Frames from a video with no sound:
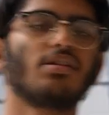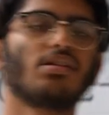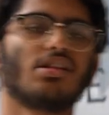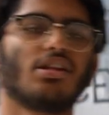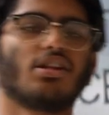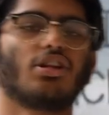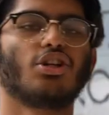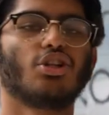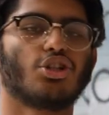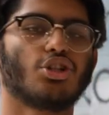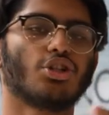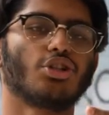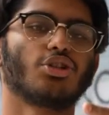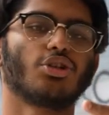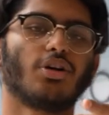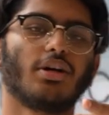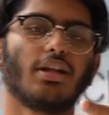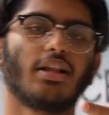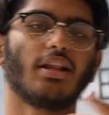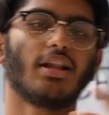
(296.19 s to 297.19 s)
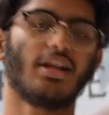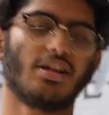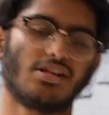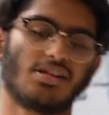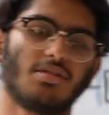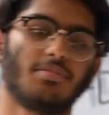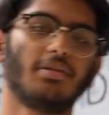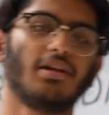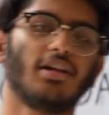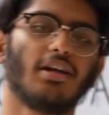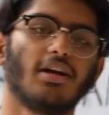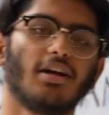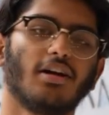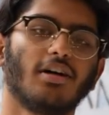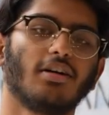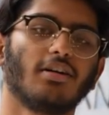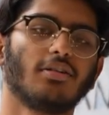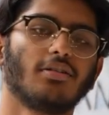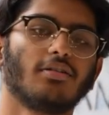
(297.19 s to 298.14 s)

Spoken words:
reasons you should join Lancer Media.